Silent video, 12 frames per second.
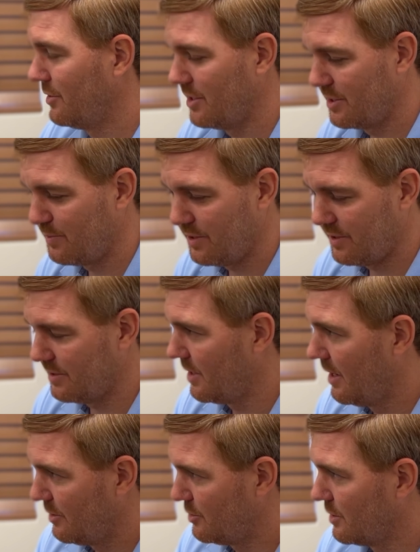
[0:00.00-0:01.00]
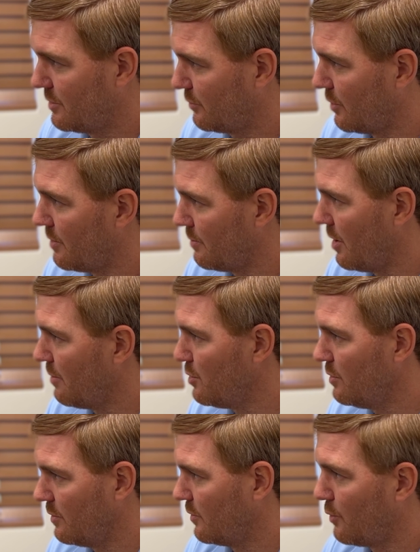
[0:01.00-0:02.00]
Just from
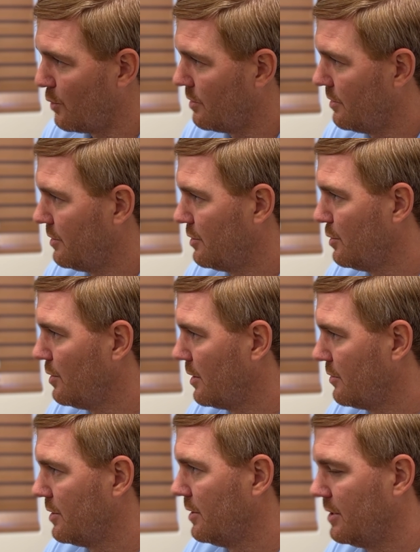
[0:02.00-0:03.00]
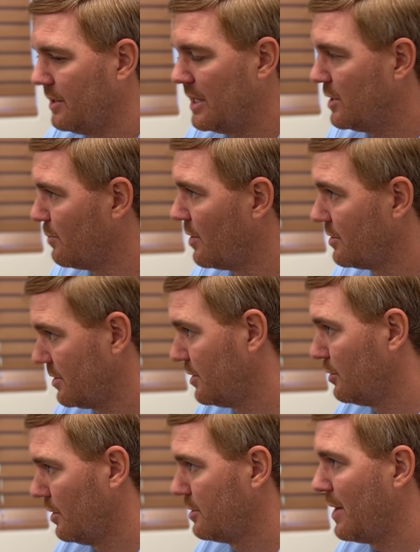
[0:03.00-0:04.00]
moving forward throughout these months
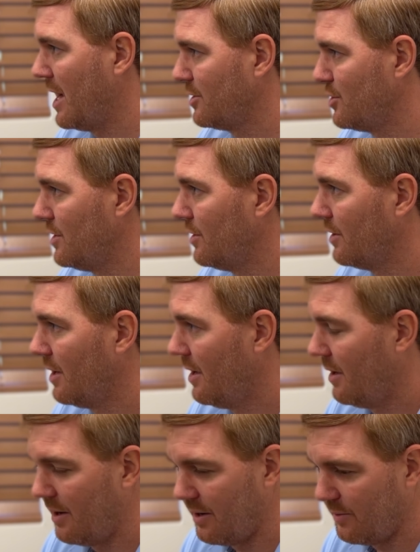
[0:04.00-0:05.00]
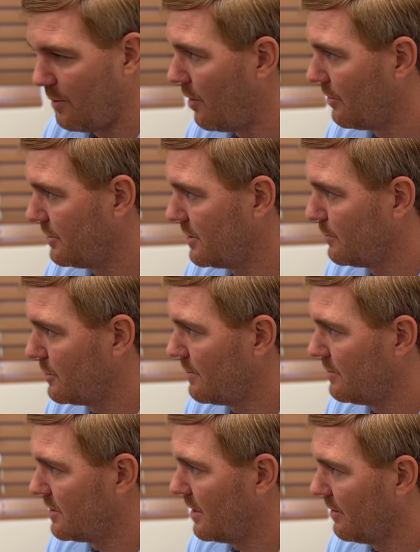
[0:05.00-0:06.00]
through this past year, all the
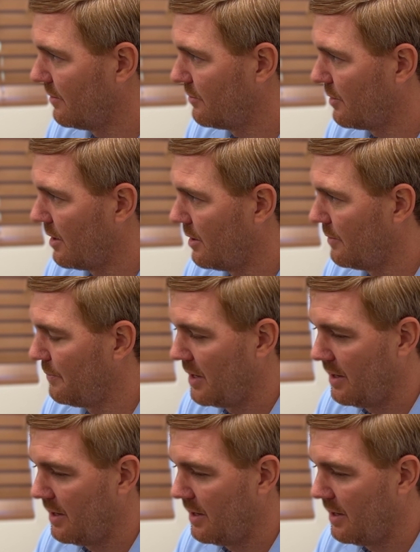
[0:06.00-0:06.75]
symptoms have